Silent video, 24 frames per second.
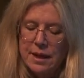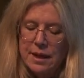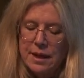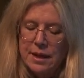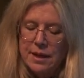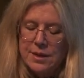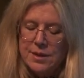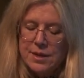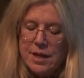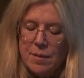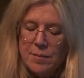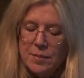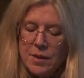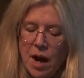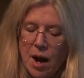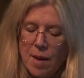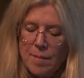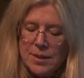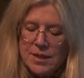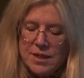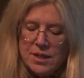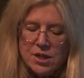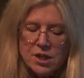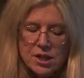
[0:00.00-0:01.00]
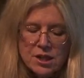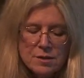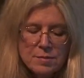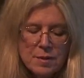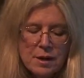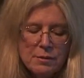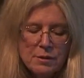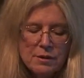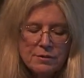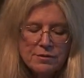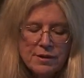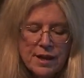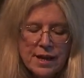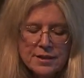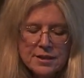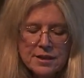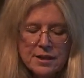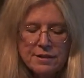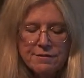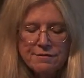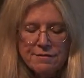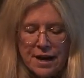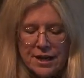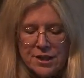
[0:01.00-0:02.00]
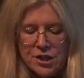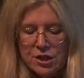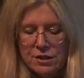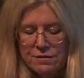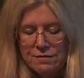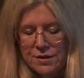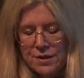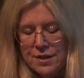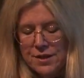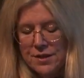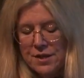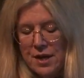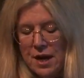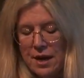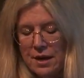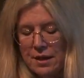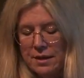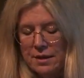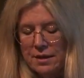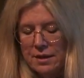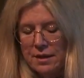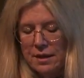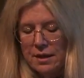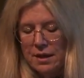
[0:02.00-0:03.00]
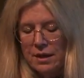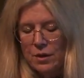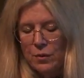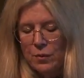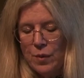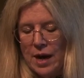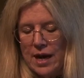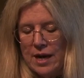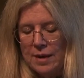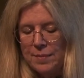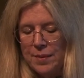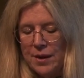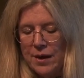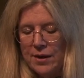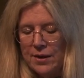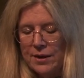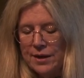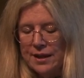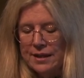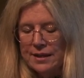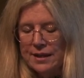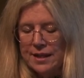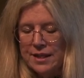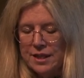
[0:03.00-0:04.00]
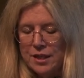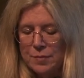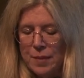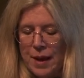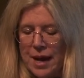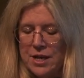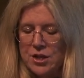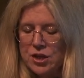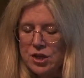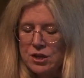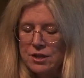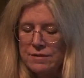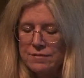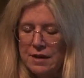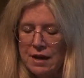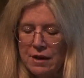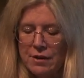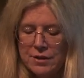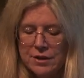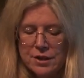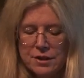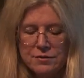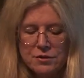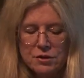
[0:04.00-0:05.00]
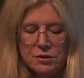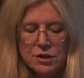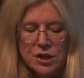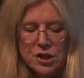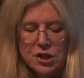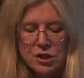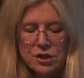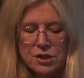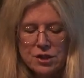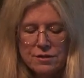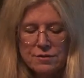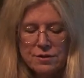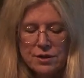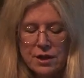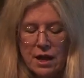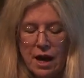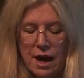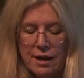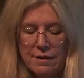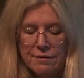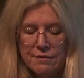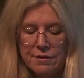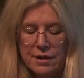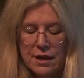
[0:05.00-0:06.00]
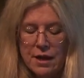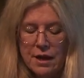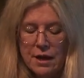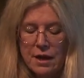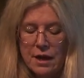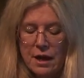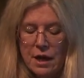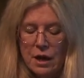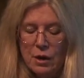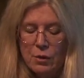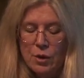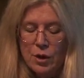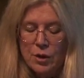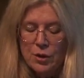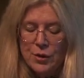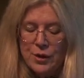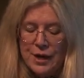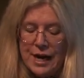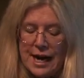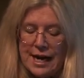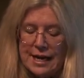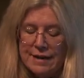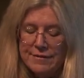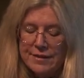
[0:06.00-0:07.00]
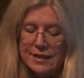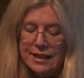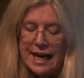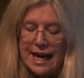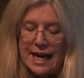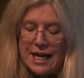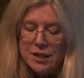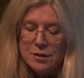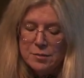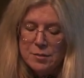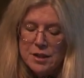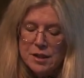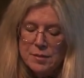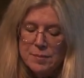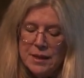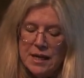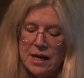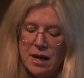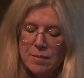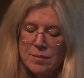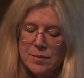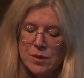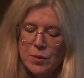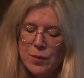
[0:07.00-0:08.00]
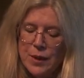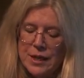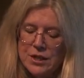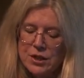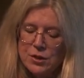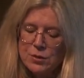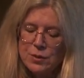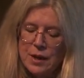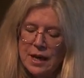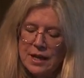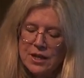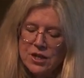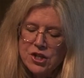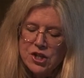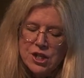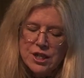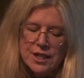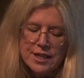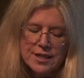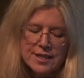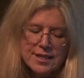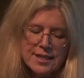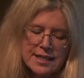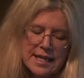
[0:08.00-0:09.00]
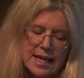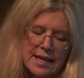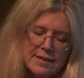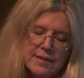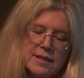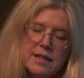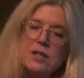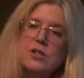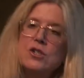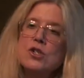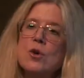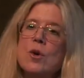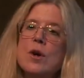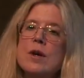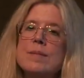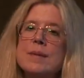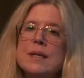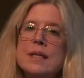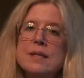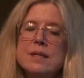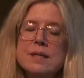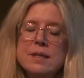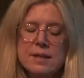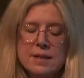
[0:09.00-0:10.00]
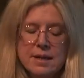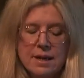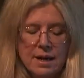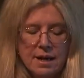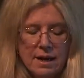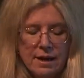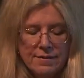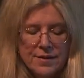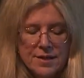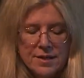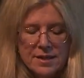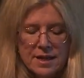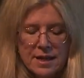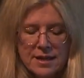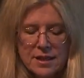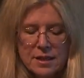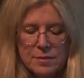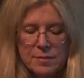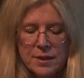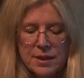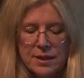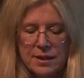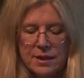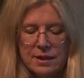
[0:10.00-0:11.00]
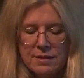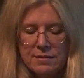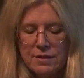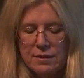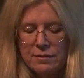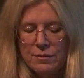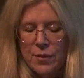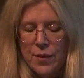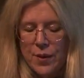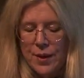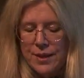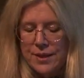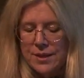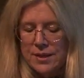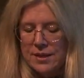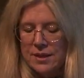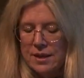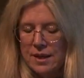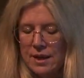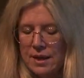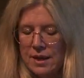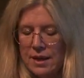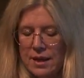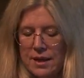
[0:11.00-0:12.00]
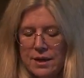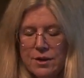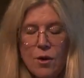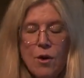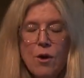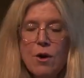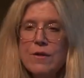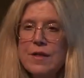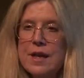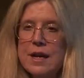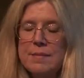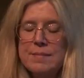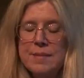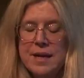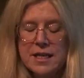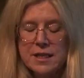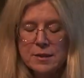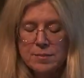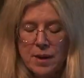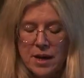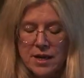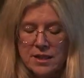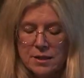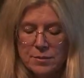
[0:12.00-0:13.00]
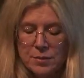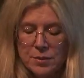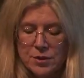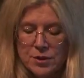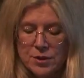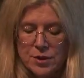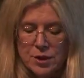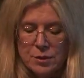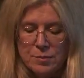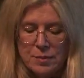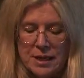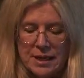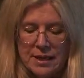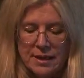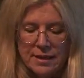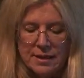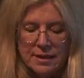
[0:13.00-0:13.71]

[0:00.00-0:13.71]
Some compositions may reflect an affection for the saint, in a way paralleling the expansion of narrative traditions of her life, where creative engagements becomes a way to relish and extend the enjoyment of the sensibility of the voice and all that it makes possible to speak.